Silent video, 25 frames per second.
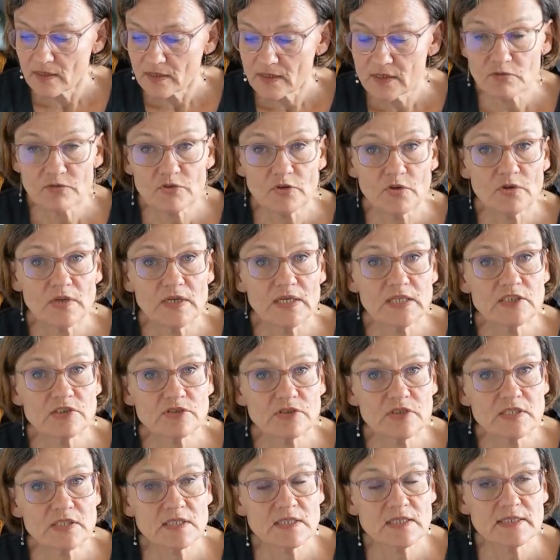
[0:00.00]
If you're
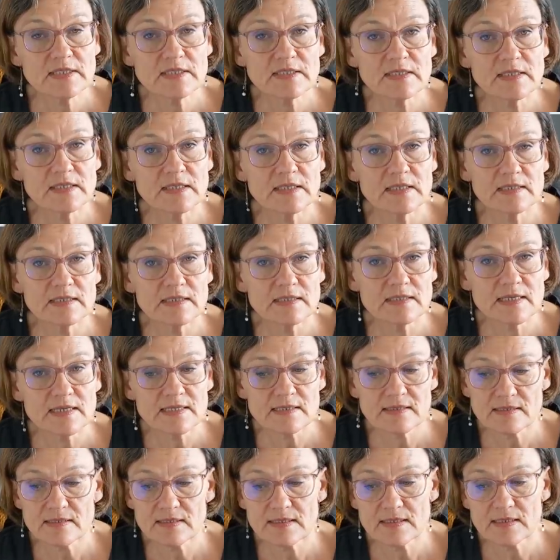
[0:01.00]
interested in
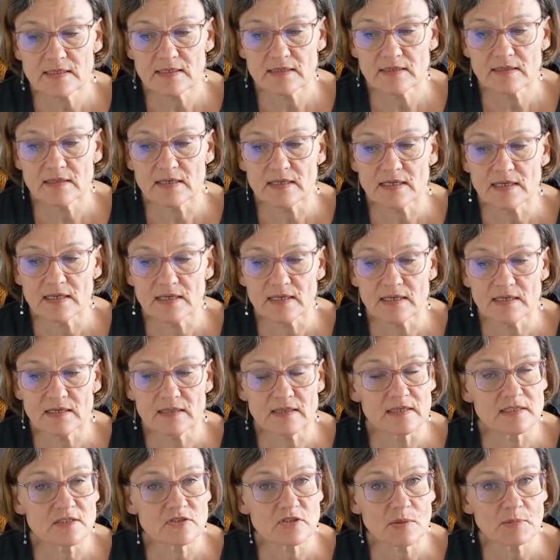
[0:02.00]
testing the
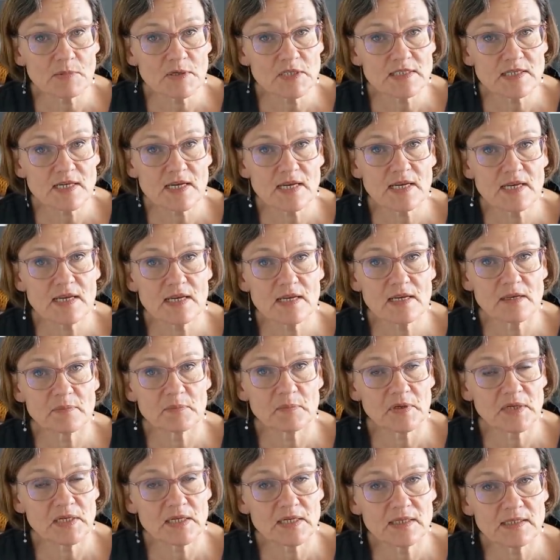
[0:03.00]
summer tea,
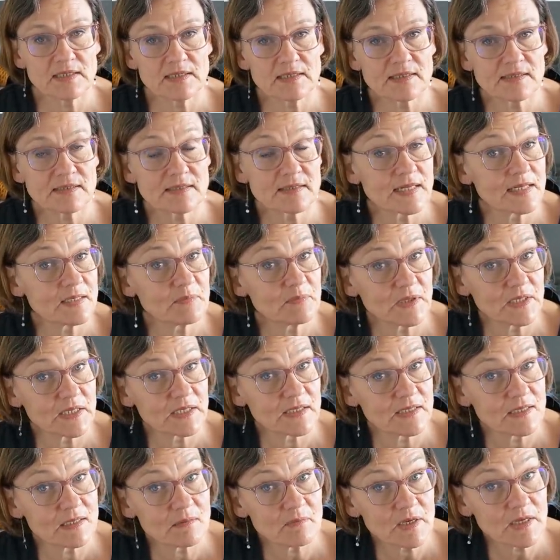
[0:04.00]
please send me
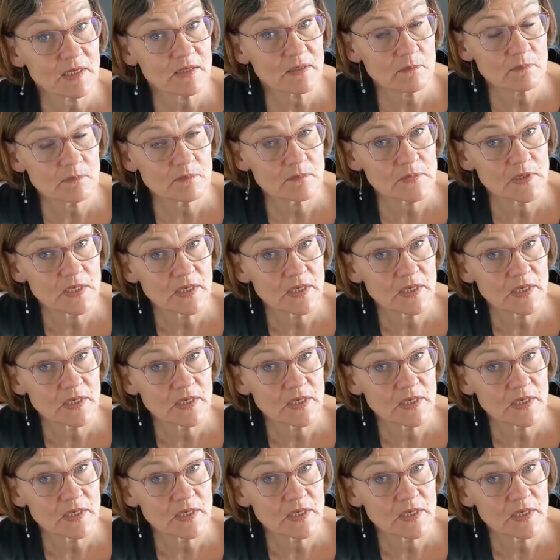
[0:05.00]
an email